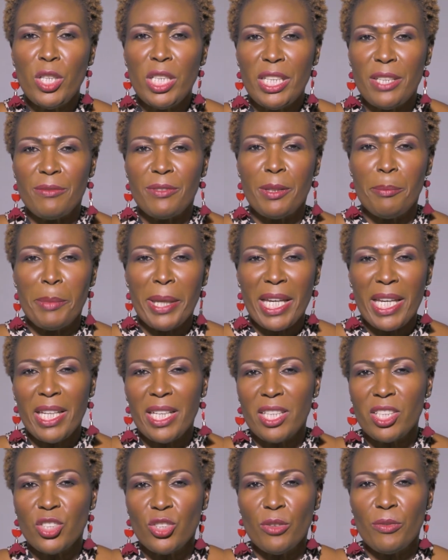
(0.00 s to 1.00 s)
lift, the
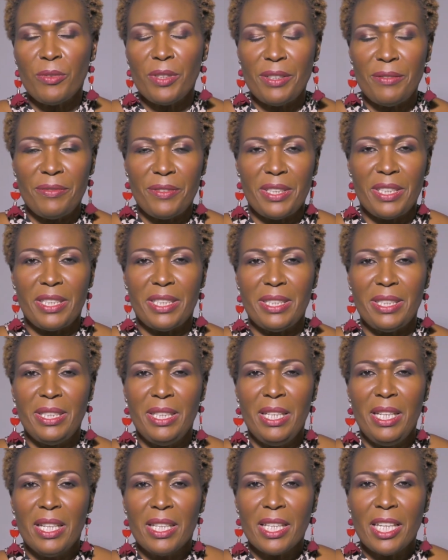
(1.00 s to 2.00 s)
mechanics of lifting
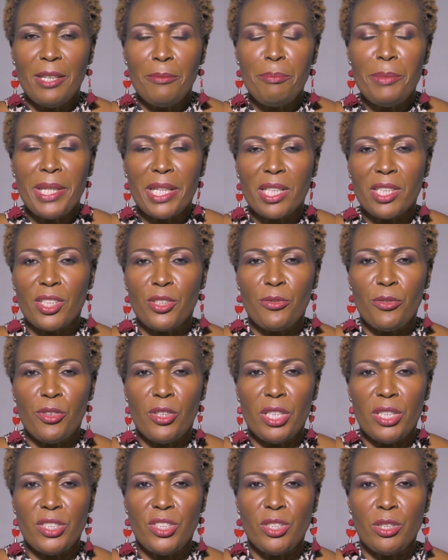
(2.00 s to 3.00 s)
can make a
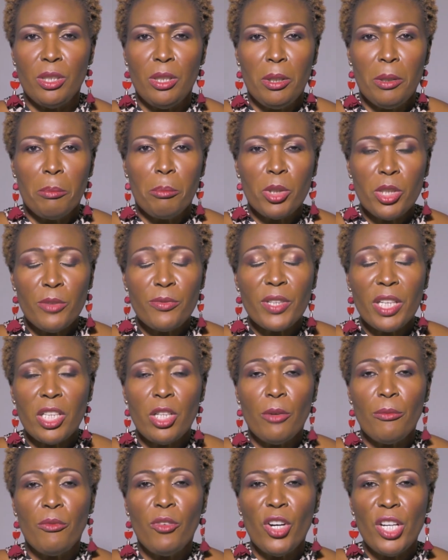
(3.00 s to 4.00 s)
difference. But if you can
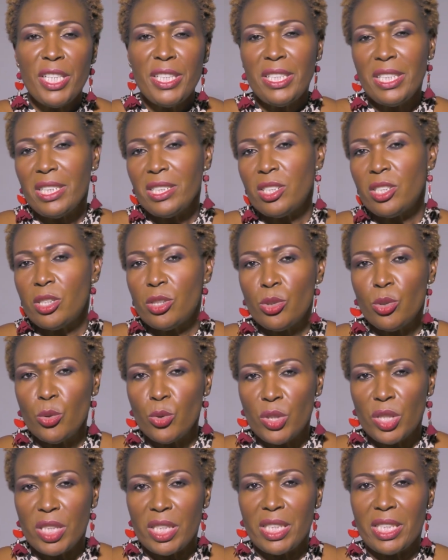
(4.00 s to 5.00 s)
avoid that
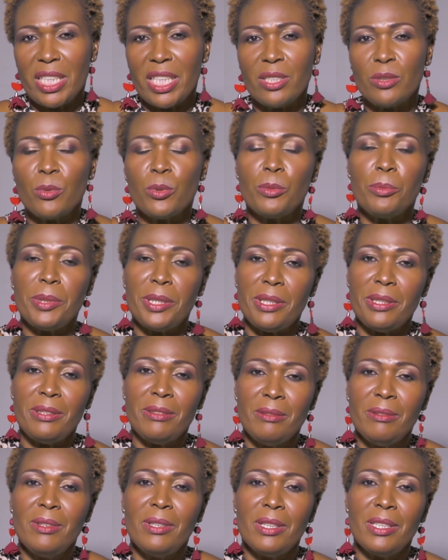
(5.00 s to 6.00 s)
totally, that would be
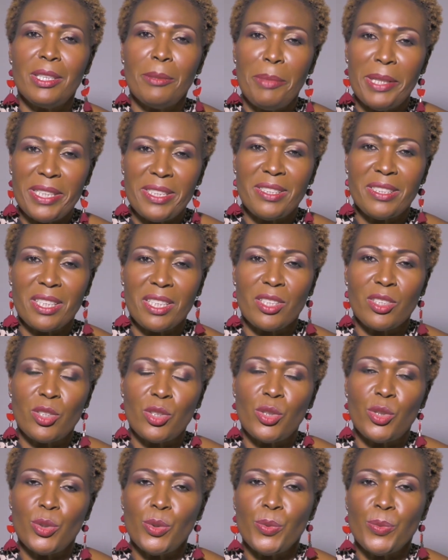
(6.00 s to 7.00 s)
the best thing
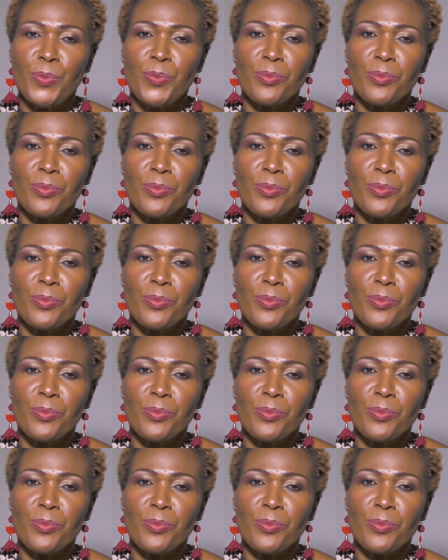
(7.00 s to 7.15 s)
to do.